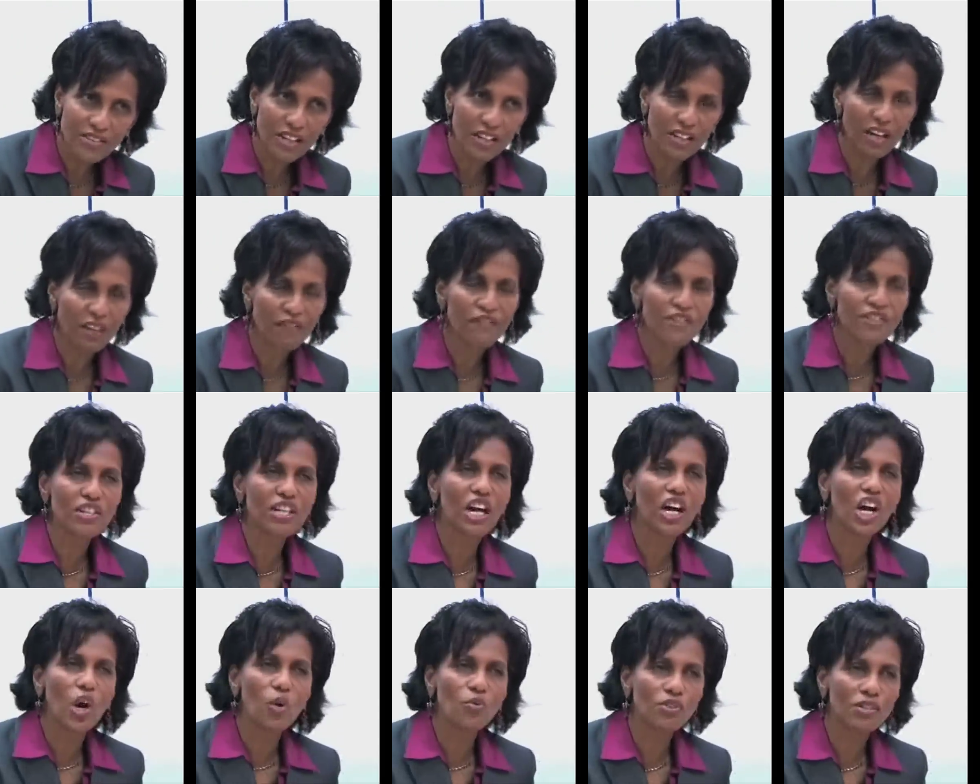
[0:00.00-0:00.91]
and a fiscal
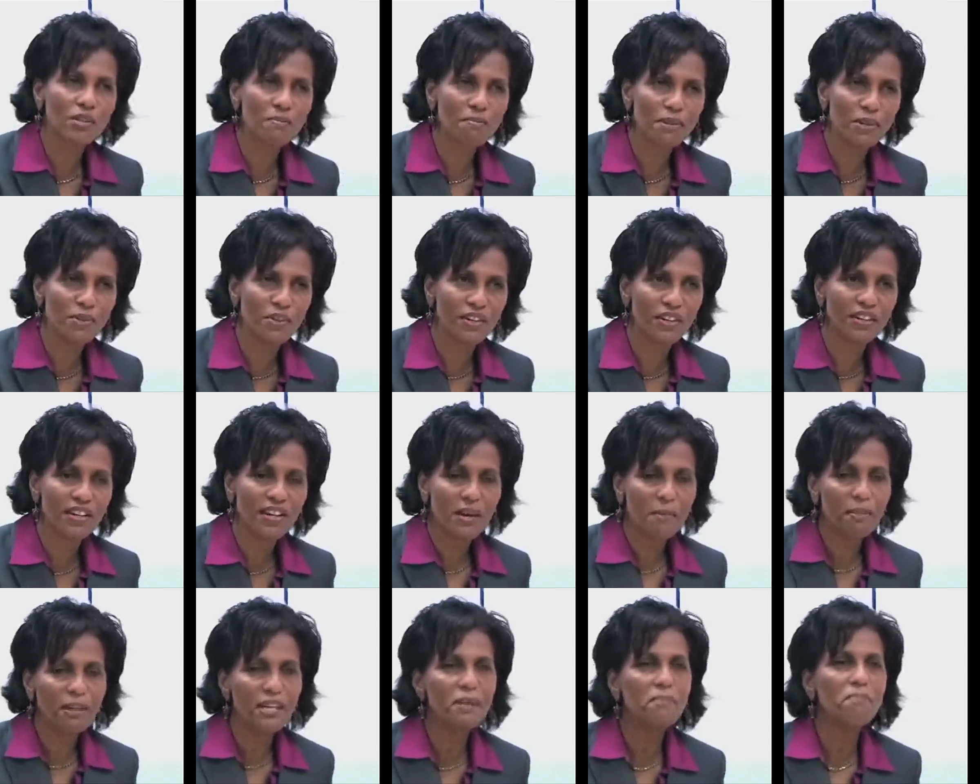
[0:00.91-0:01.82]
accounting period,
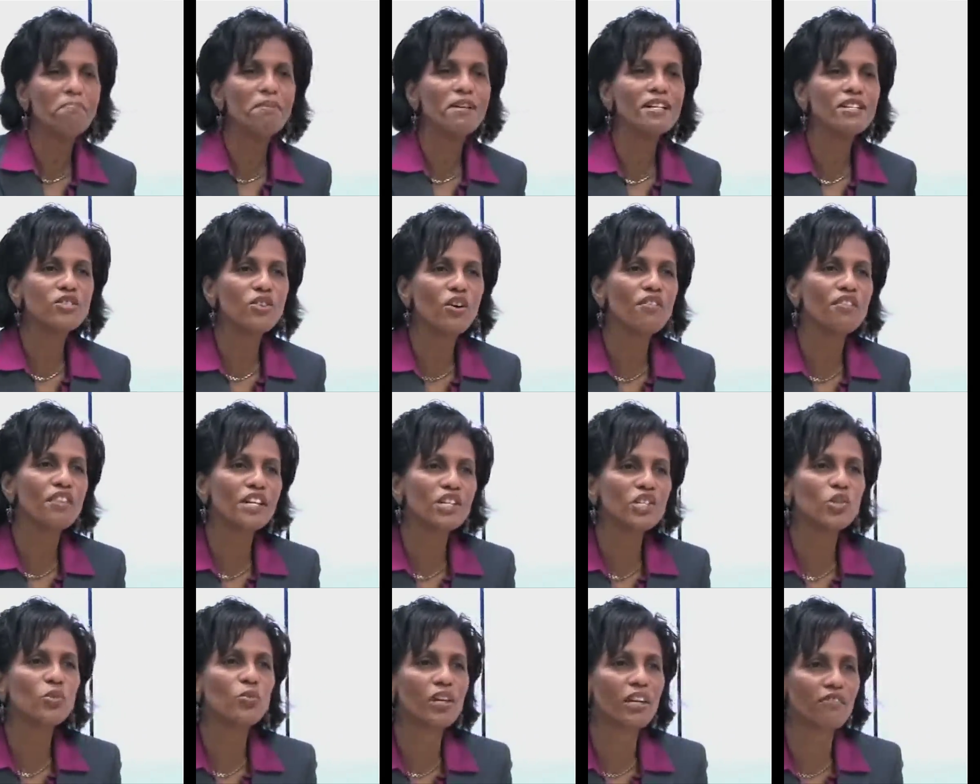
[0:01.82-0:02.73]
but it builds on
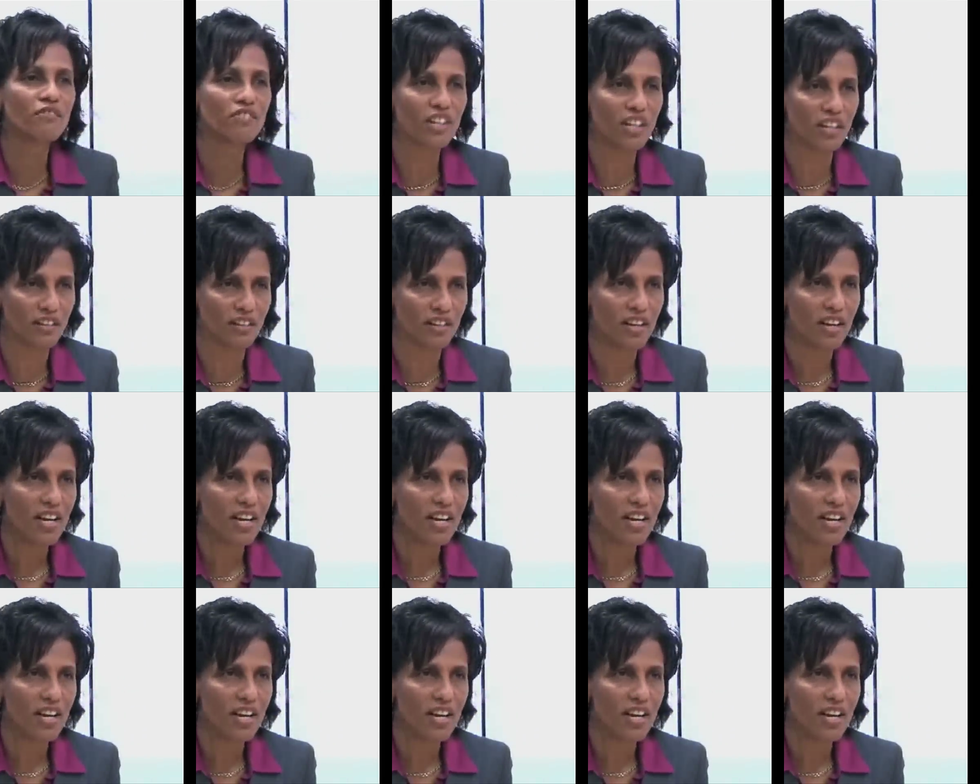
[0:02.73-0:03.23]
things you would have done.